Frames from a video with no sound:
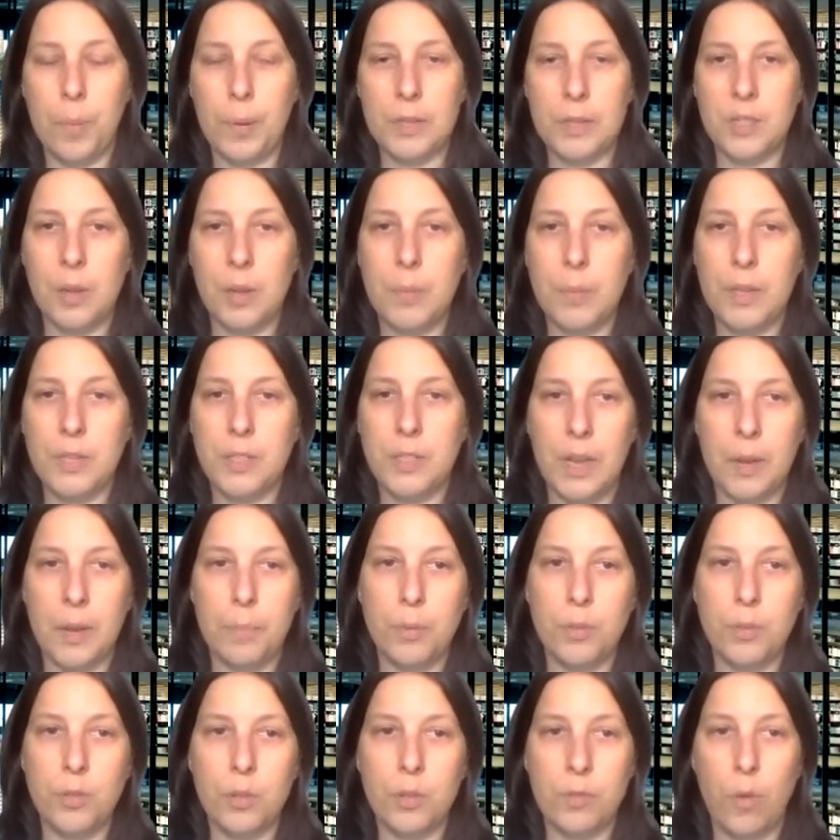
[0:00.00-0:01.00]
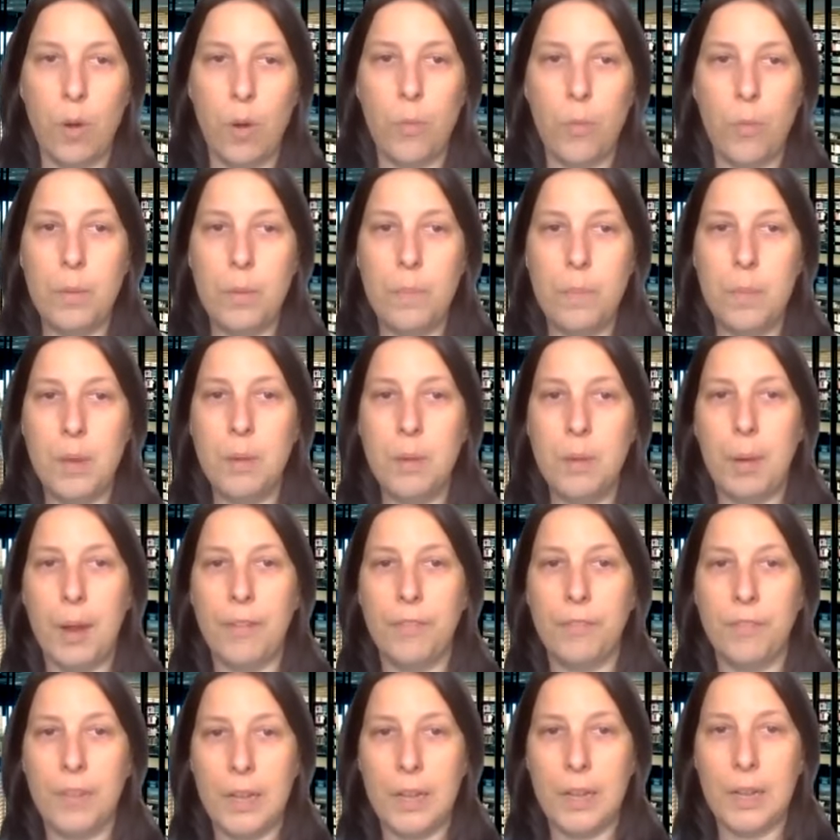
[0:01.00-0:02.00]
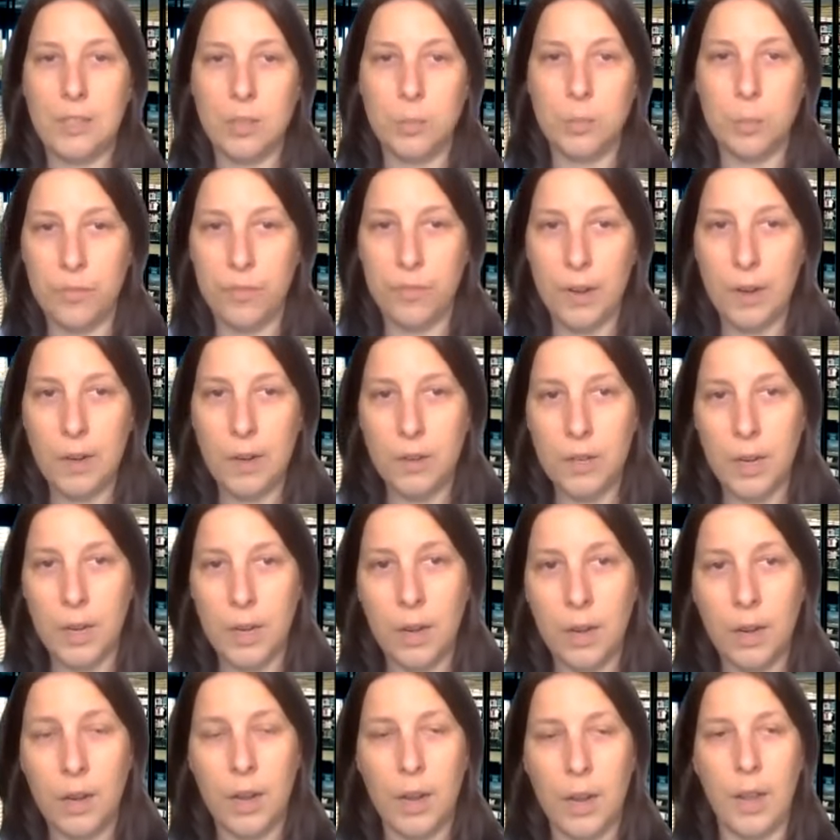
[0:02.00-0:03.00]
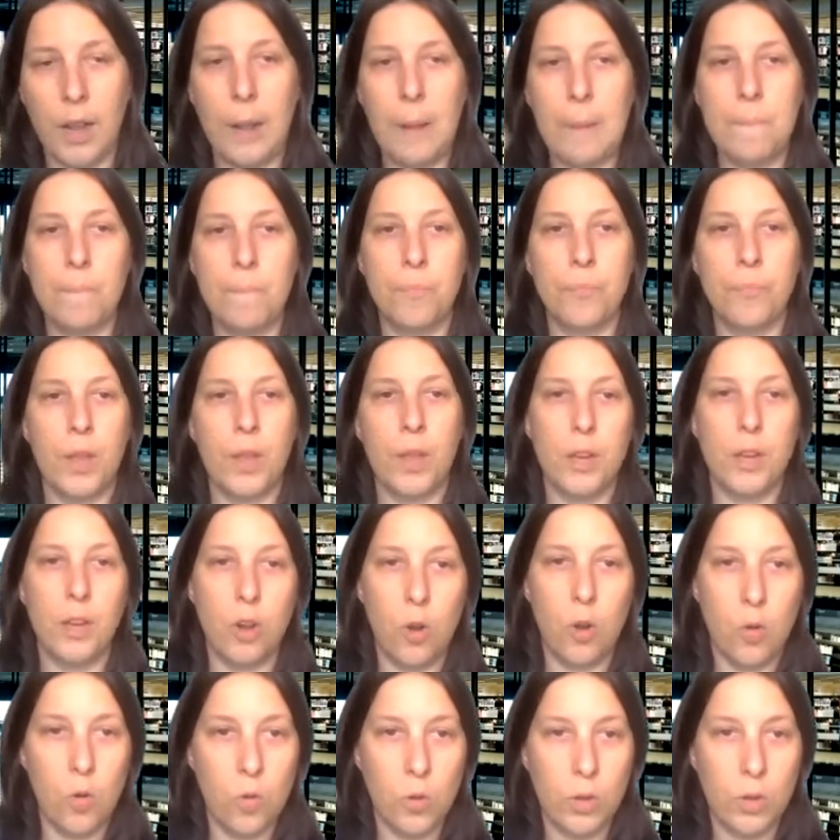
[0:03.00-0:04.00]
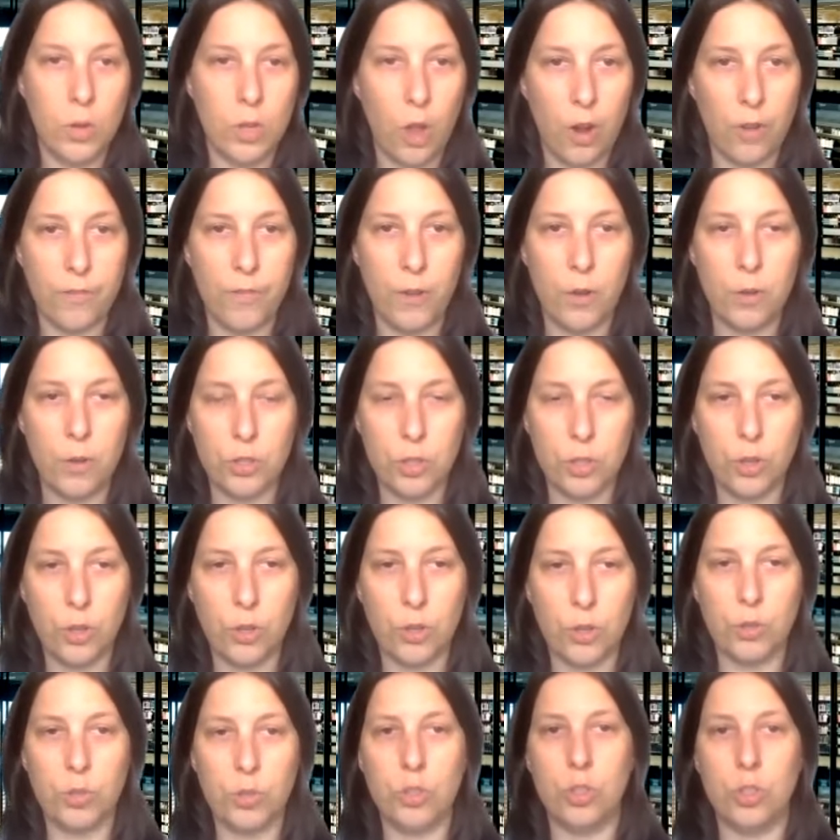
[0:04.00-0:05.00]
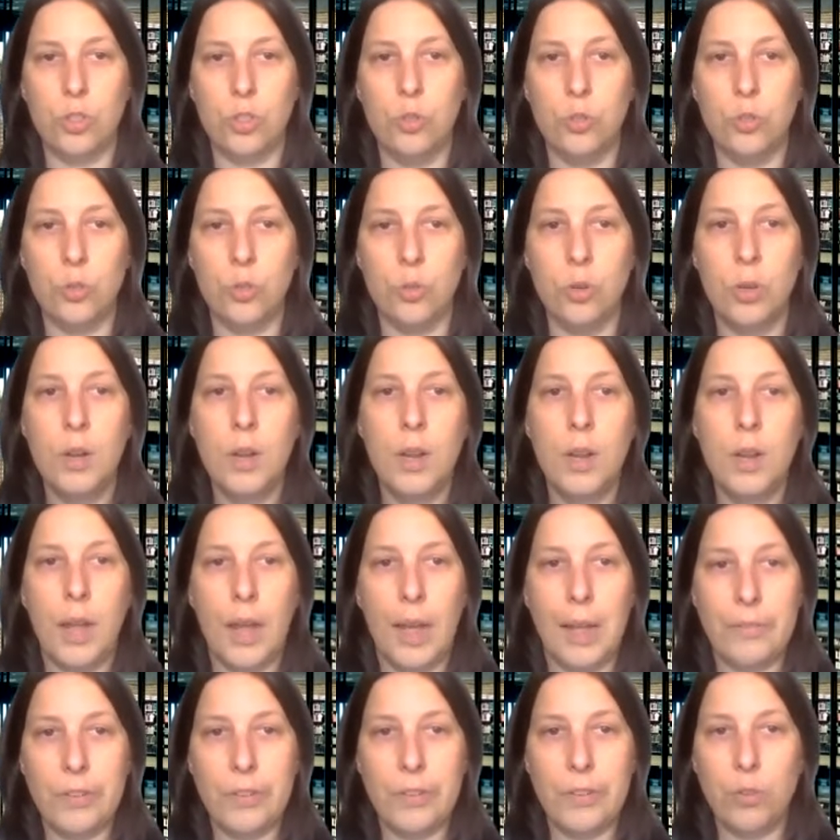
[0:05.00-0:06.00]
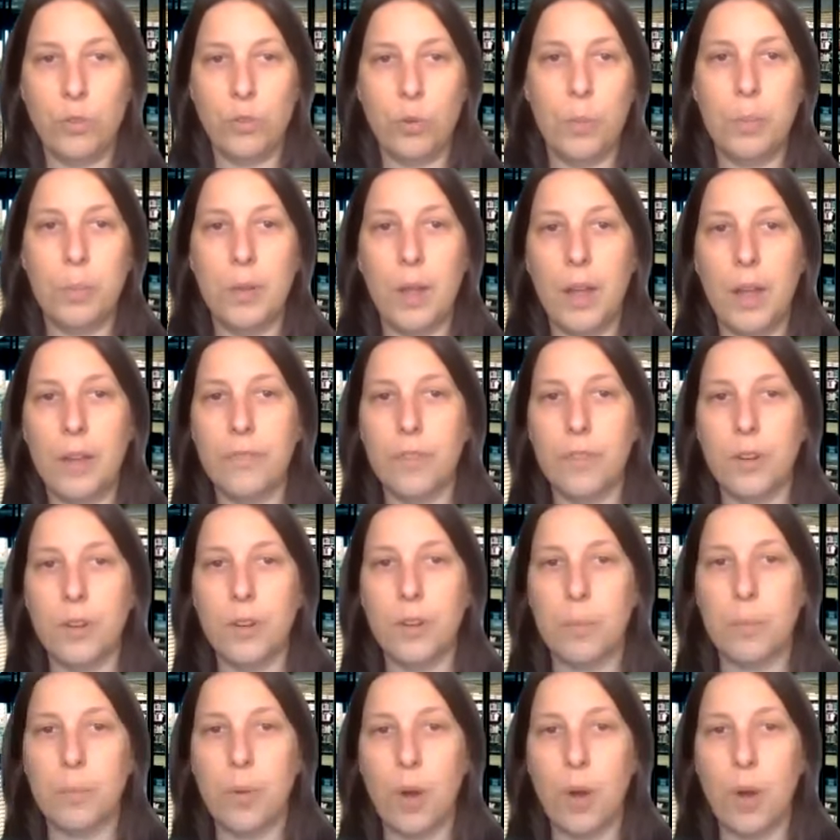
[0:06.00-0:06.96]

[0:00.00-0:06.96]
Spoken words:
But some examples of what we mean by flexible funding. I know a lot of folks are used to having to apply for a